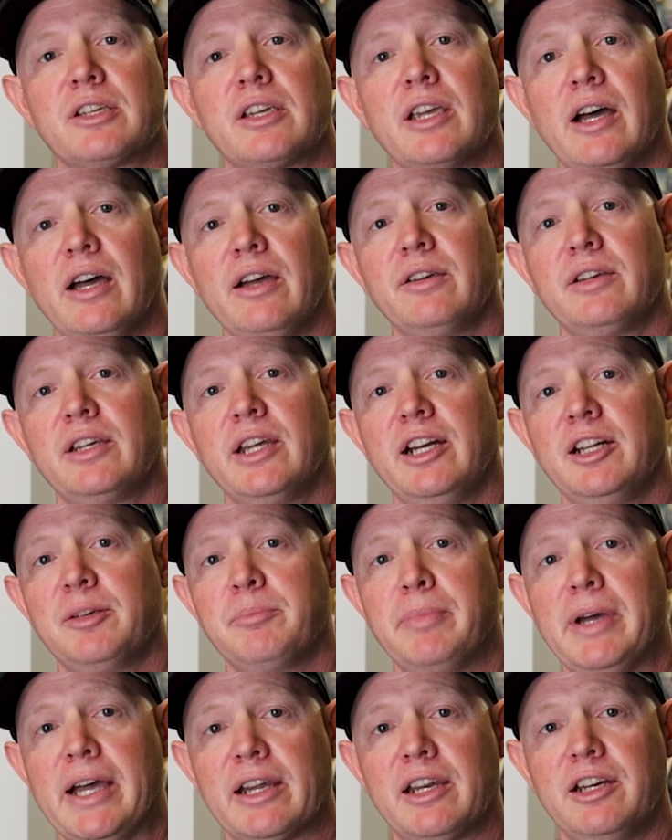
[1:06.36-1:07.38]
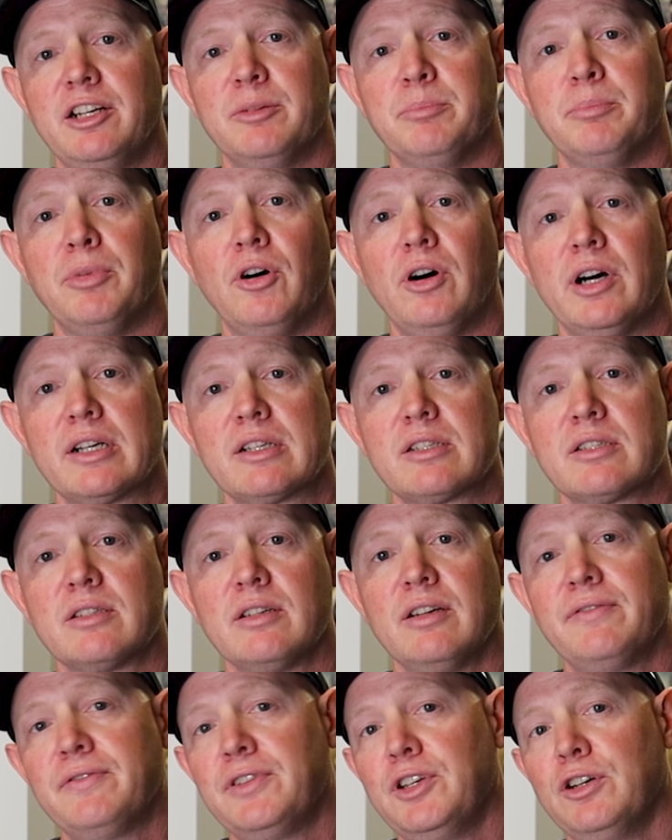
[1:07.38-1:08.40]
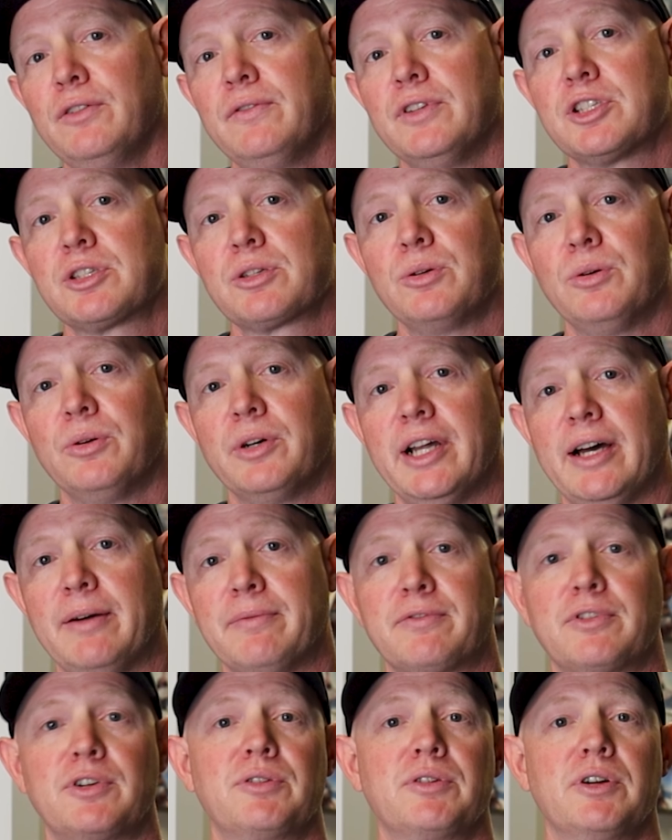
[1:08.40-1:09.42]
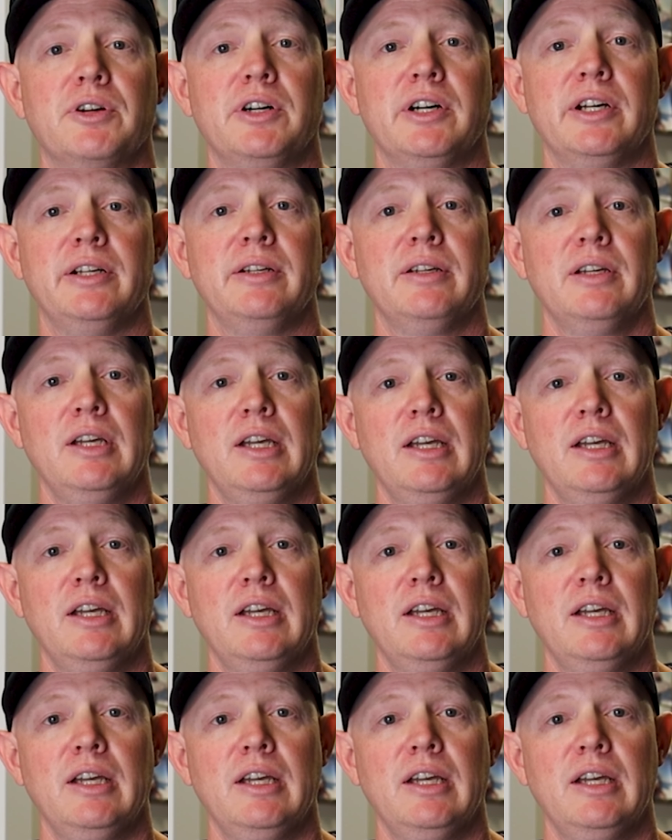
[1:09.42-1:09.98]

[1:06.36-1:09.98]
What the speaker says: ago, getting back into bikes, a few of us caught up for a ride.